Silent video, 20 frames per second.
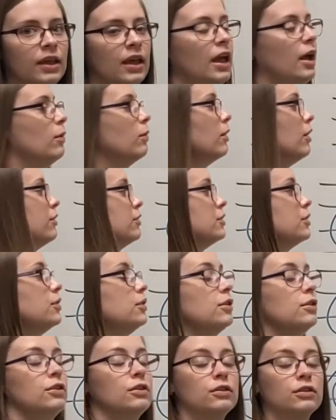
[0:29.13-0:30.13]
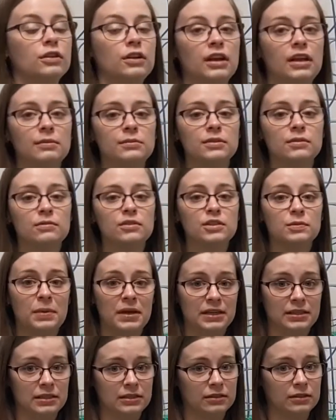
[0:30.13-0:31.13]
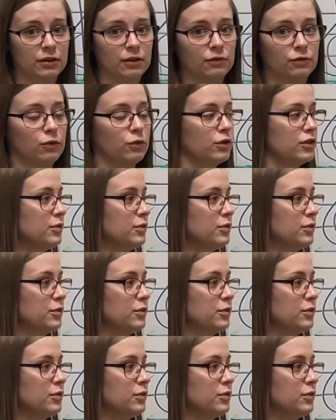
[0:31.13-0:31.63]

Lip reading: And we're also going to learn the names of the spaces. There are 4